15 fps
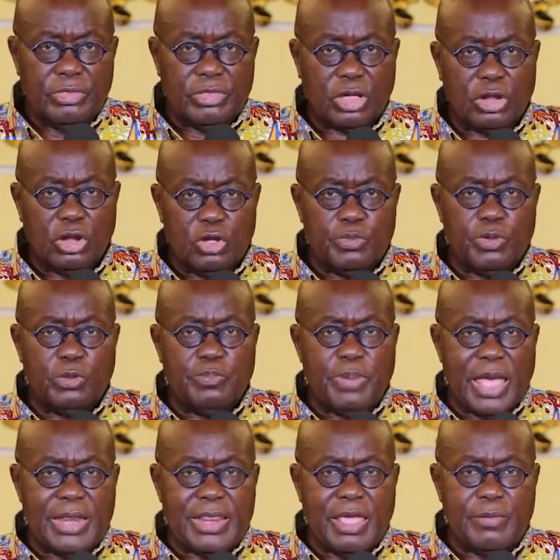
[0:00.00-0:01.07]
the global
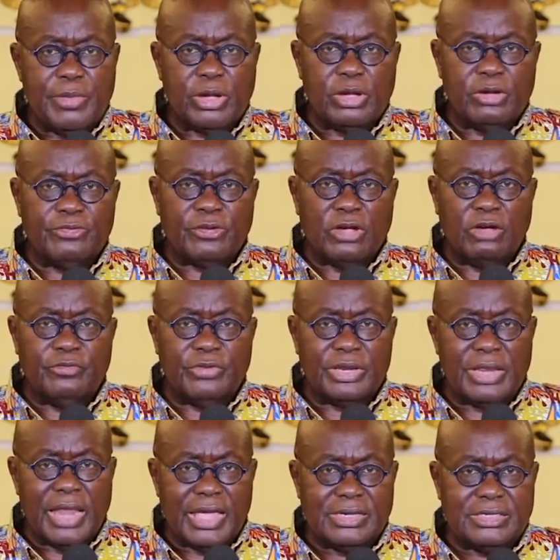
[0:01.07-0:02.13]
pandemic of
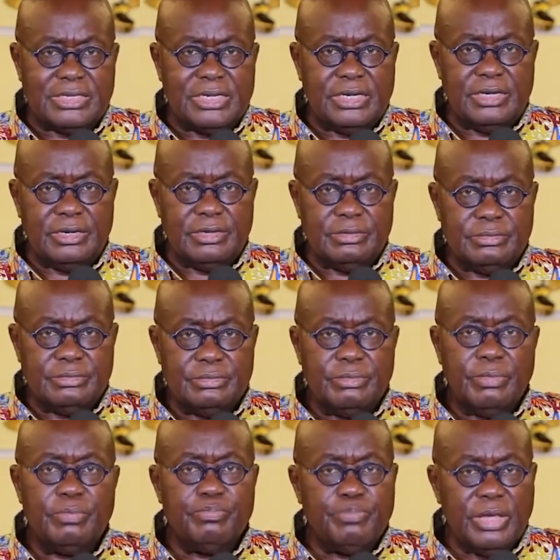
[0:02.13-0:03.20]
COVID-19
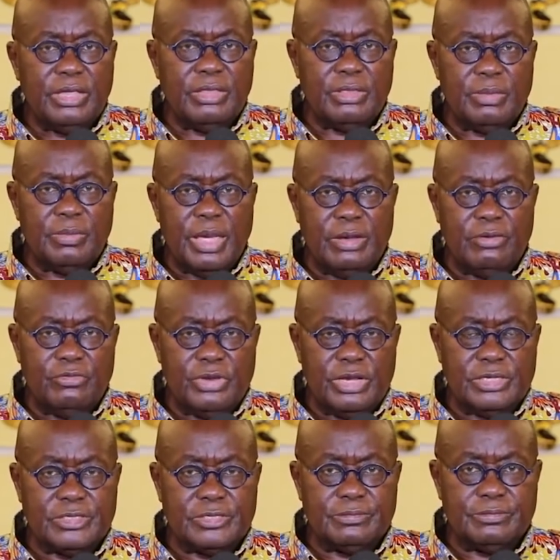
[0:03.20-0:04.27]
being the main
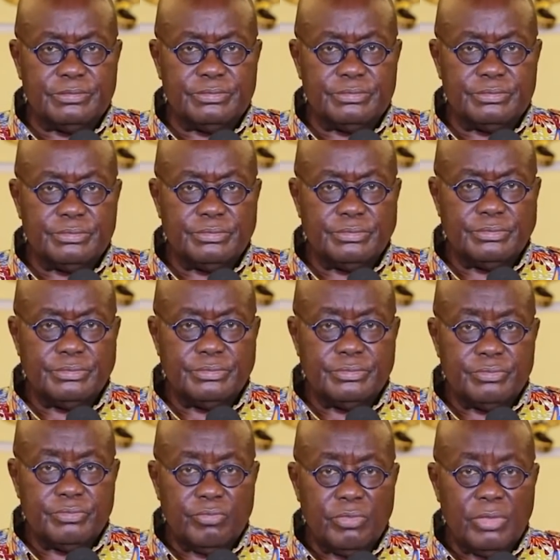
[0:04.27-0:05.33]
reason.
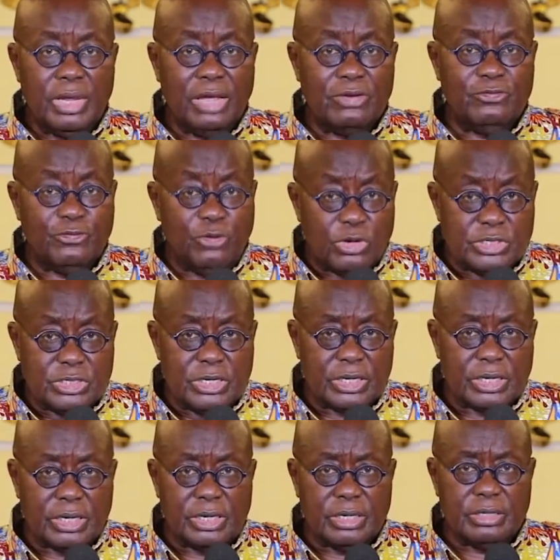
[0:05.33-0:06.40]

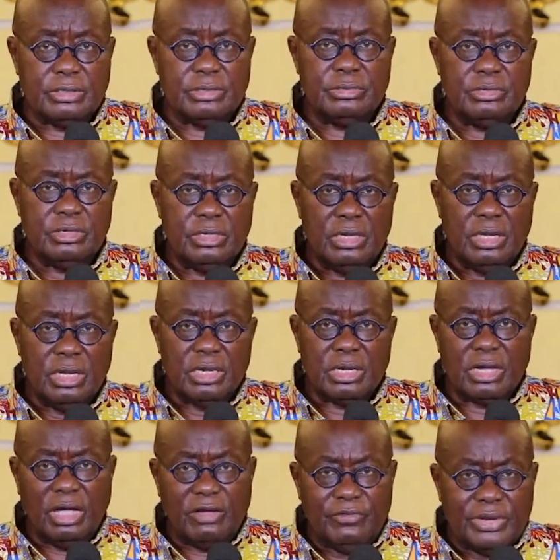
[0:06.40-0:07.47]
Unfortunately,
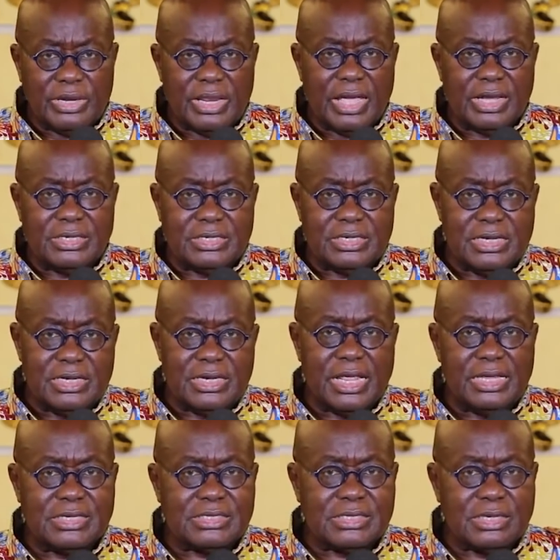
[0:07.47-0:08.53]

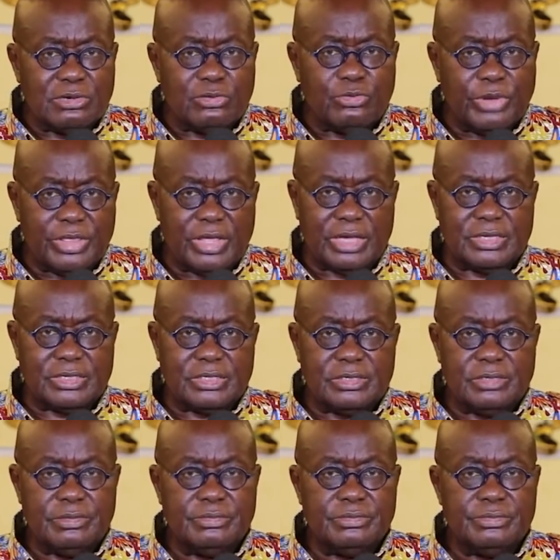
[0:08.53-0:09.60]
COVID-19 is still with
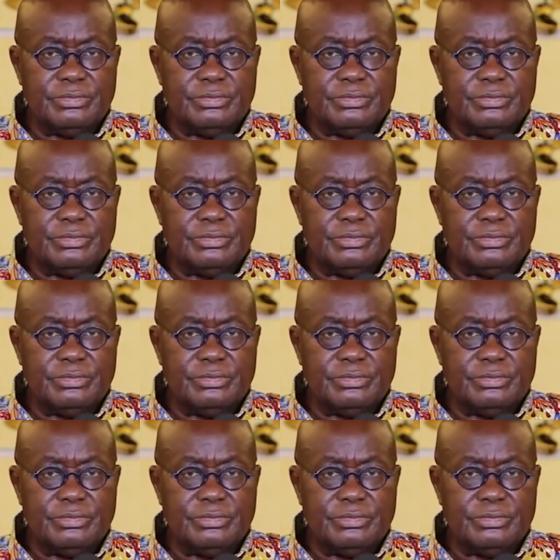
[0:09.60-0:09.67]
us,